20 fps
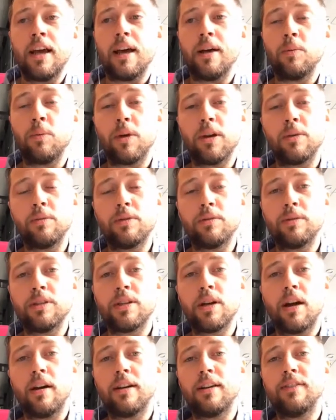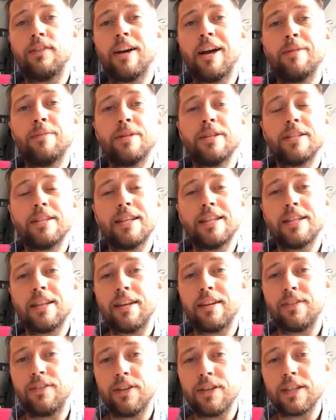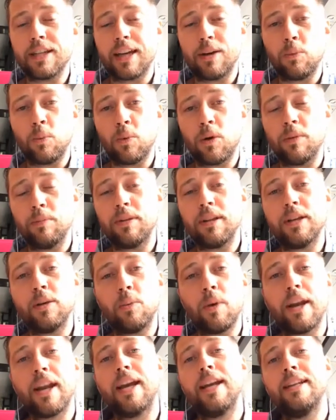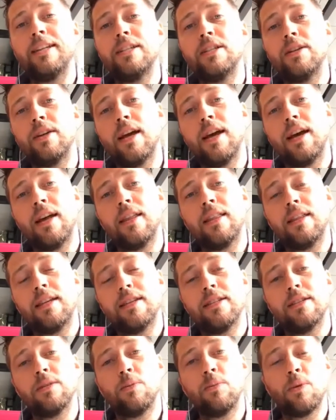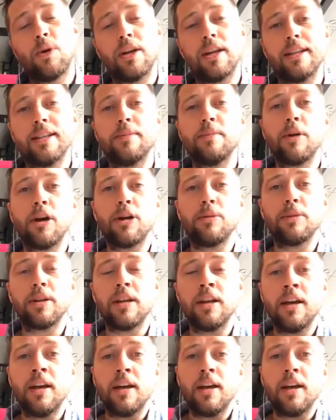working with retiring farmers. And that's like feels like a complete 180 to how things are working at the moment,